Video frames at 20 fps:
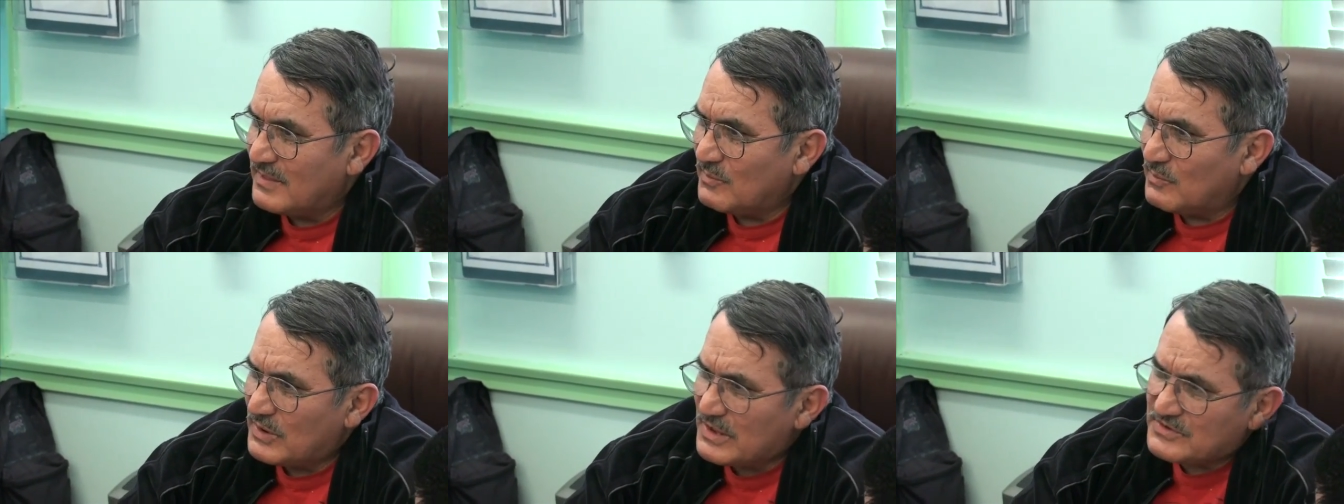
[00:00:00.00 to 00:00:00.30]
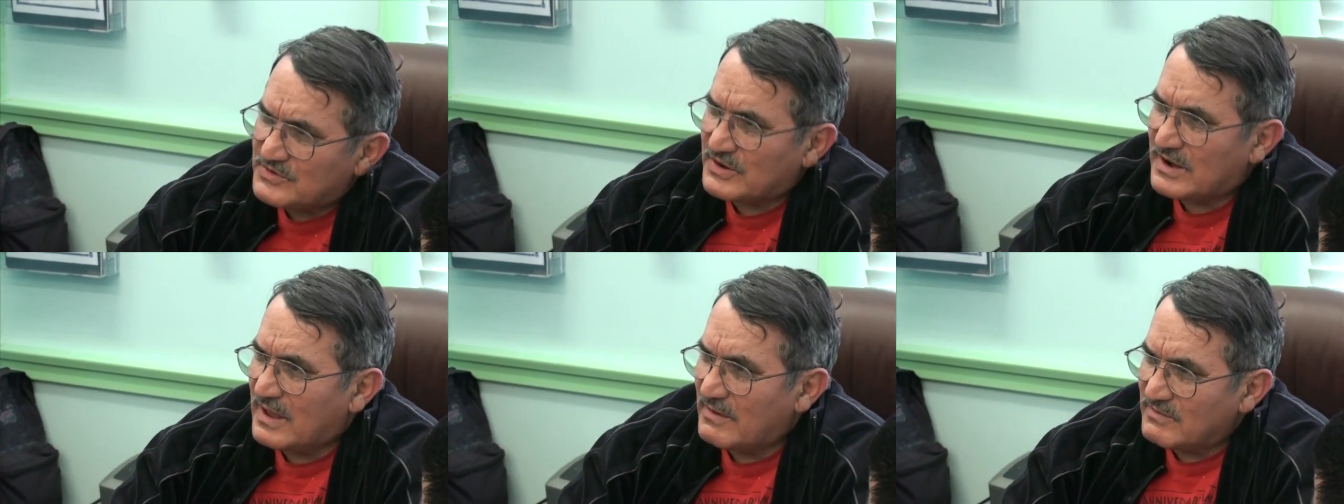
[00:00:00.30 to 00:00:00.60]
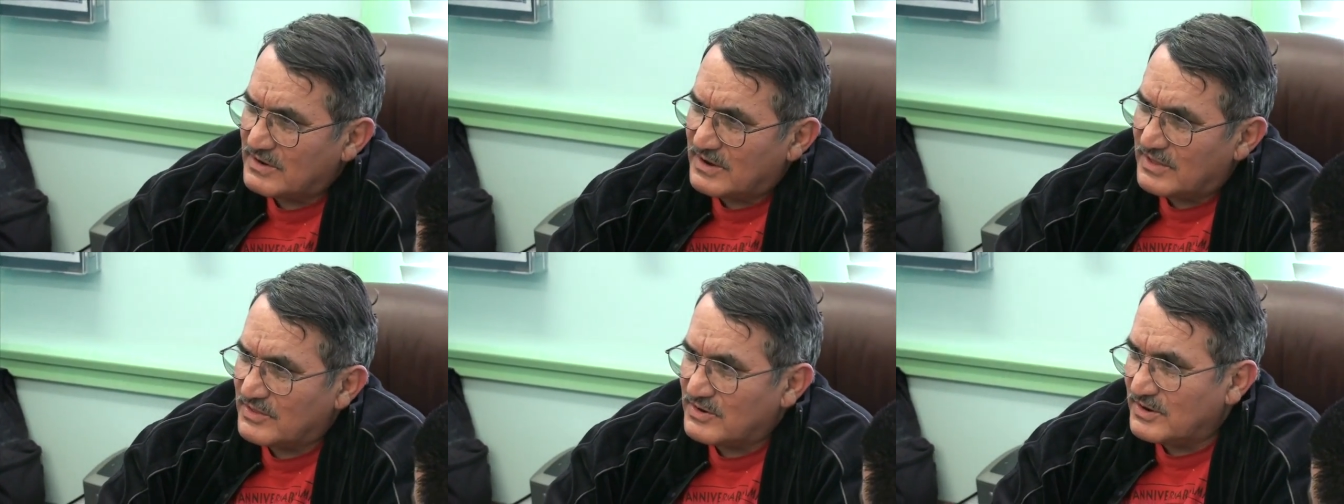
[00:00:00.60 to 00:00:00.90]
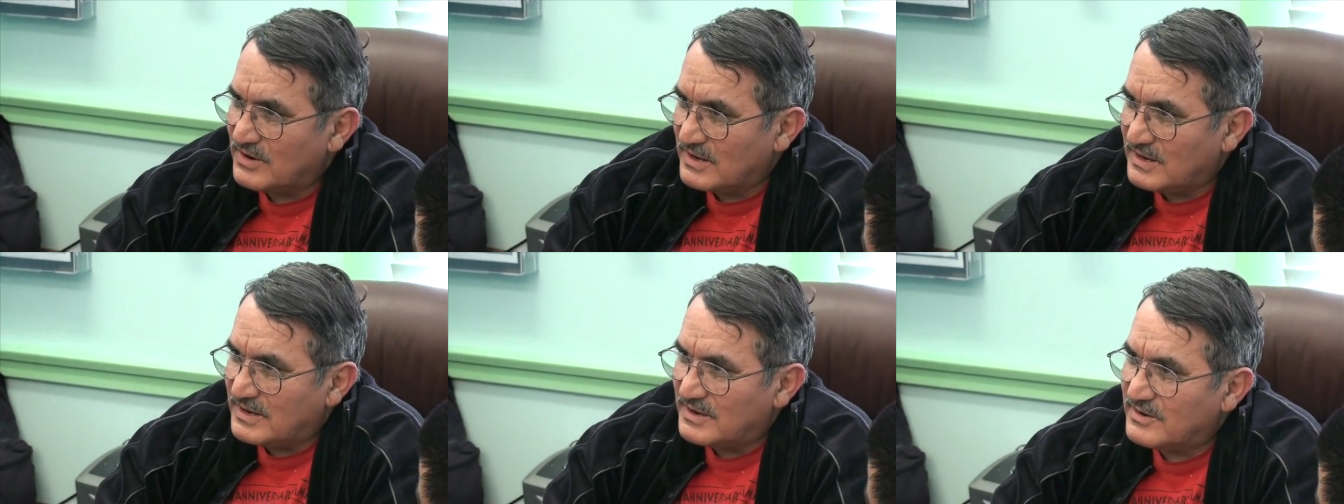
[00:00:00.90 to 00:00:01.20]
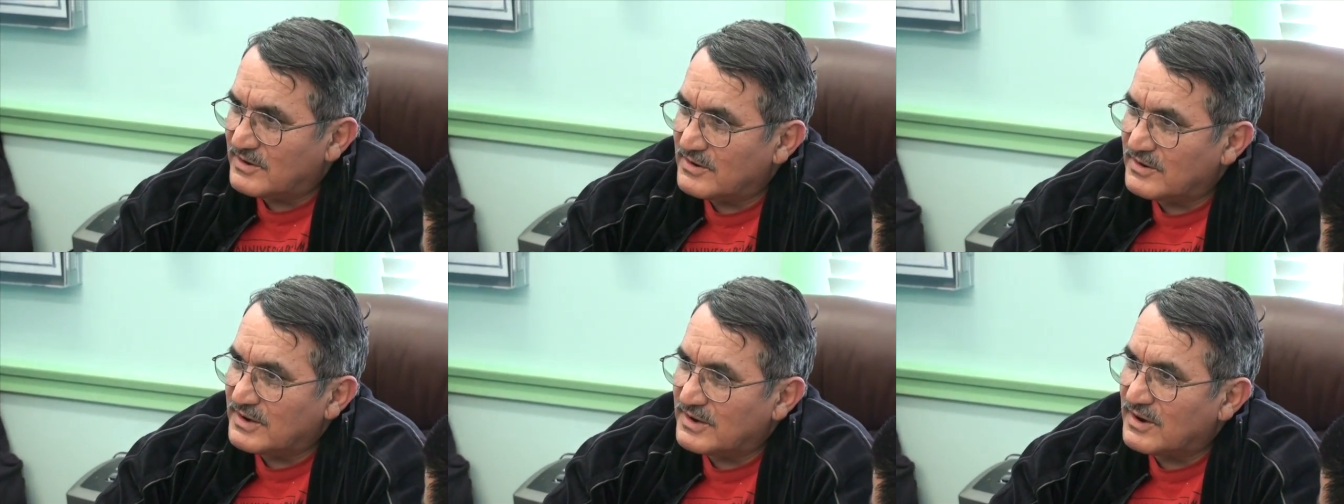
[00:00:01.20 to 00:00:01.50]
and they should have another
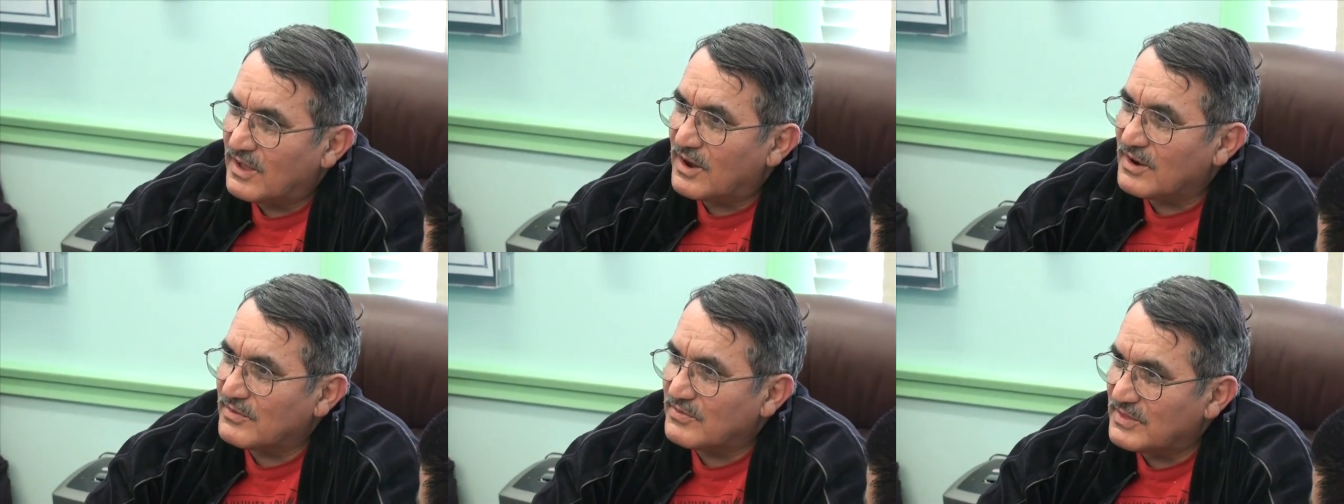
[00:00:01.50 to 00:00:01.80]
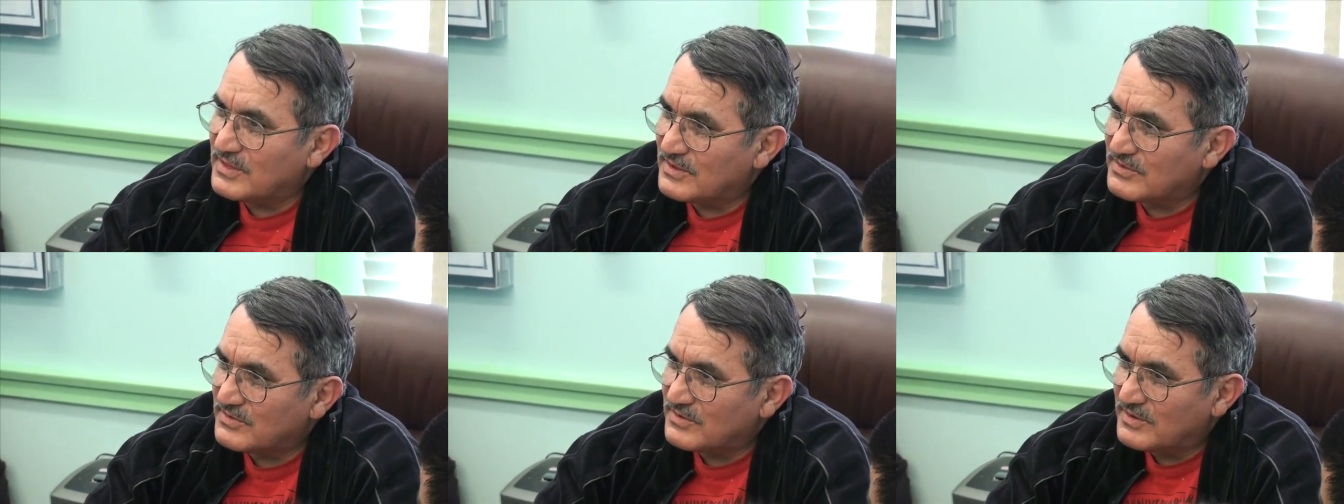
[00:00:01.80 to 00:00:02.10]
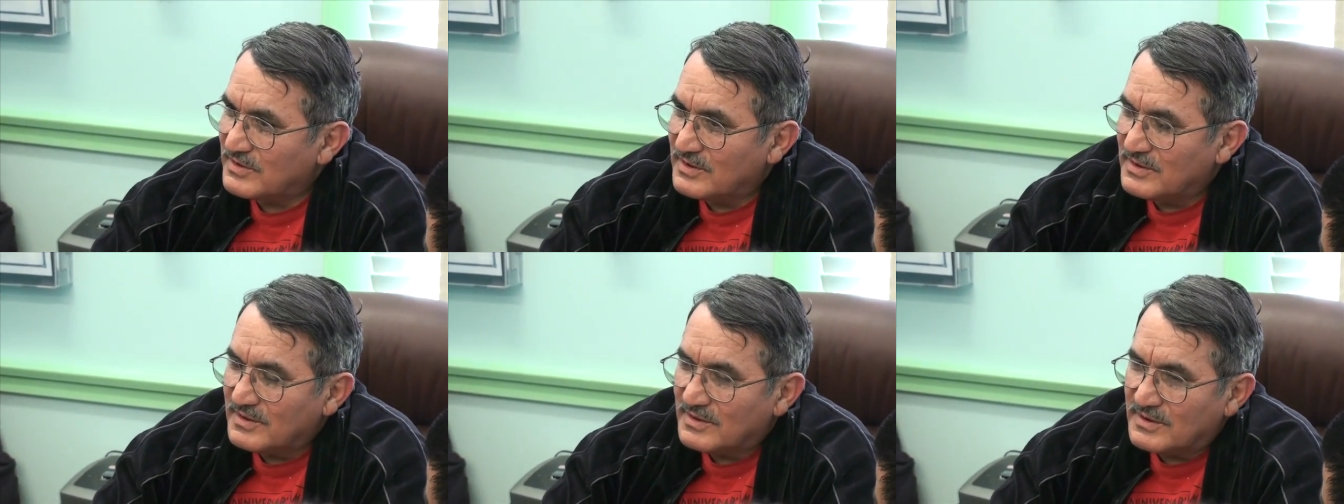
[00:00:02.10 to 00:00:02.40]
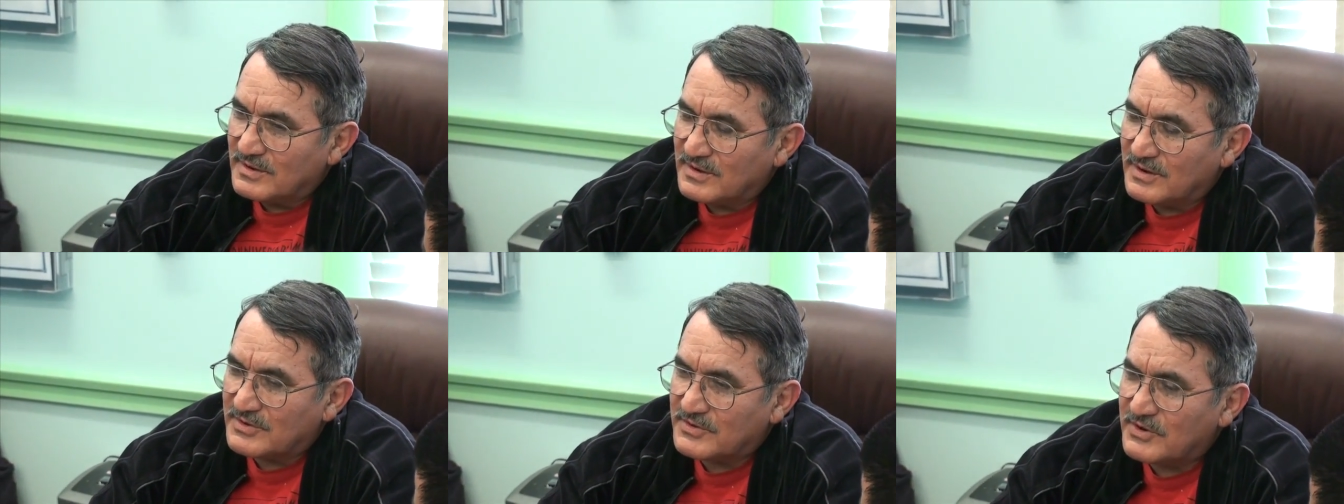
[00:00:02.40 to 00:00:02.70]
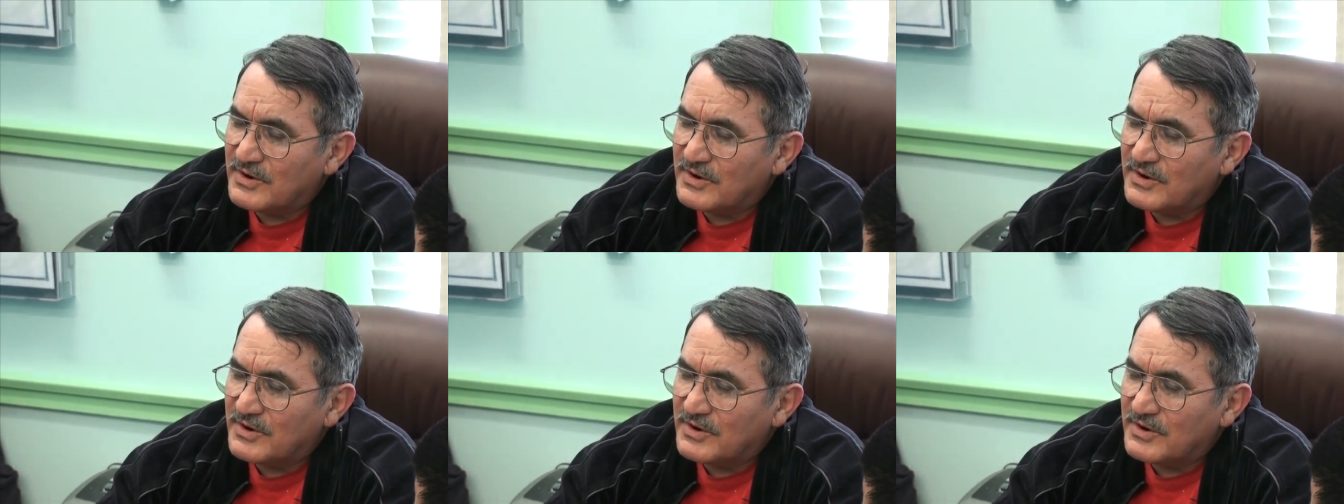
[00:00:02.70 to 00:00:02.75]
leader and all of this.